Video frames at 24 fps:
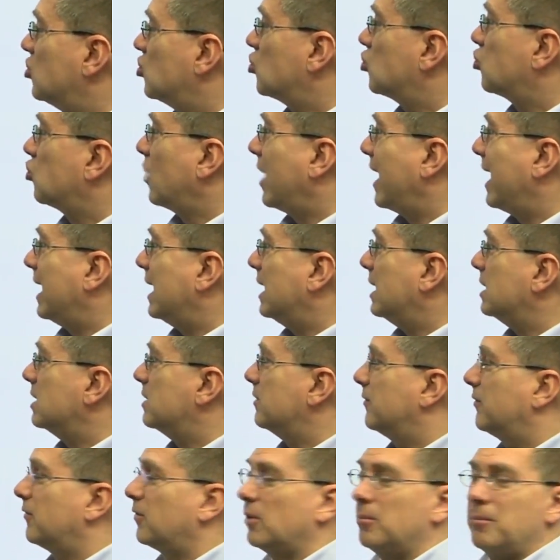
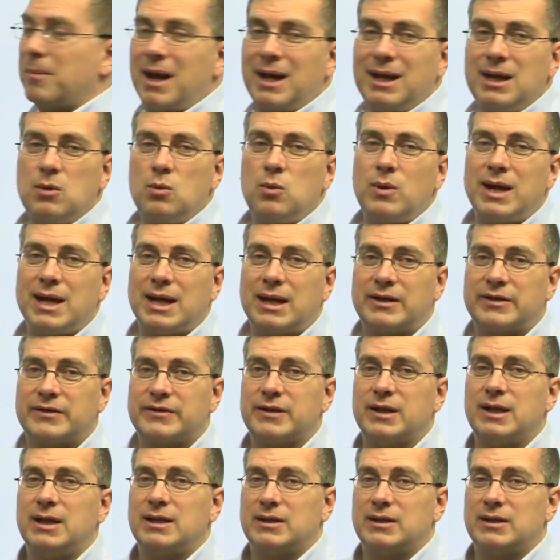trained for many weeks